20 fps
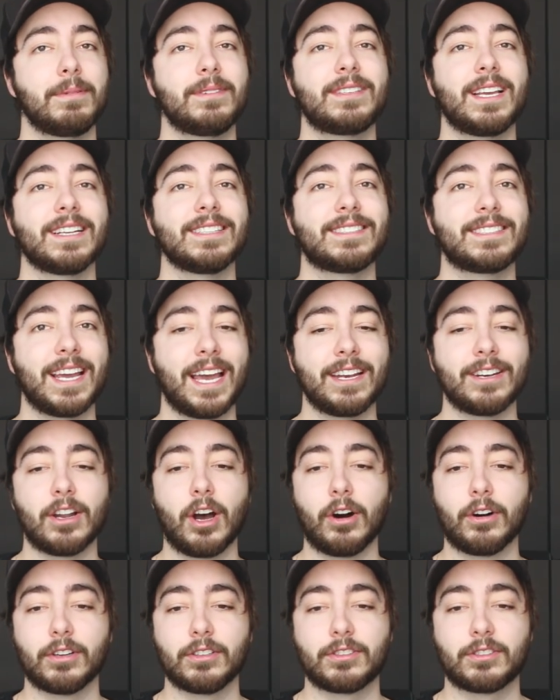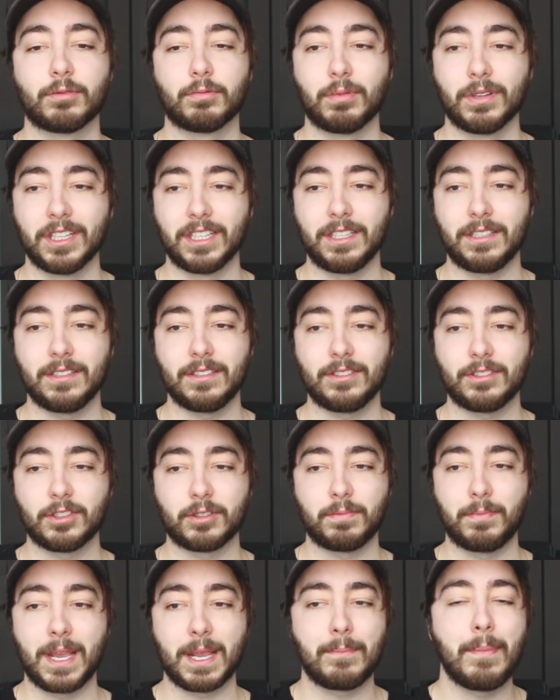He's getting $10 to really
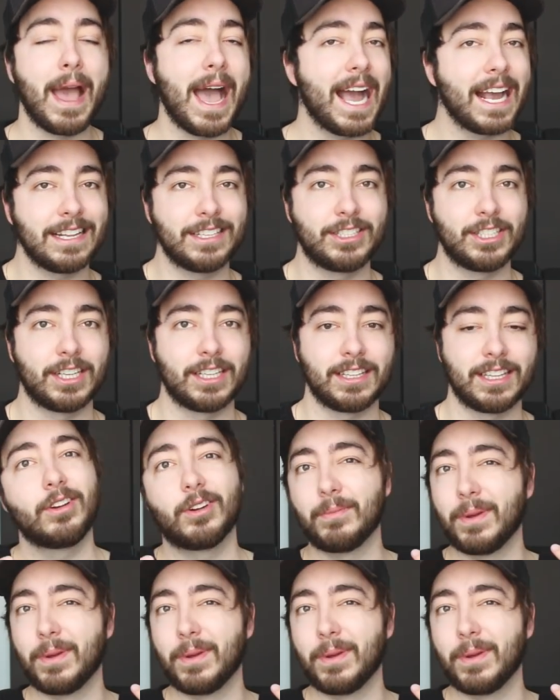just make packaging.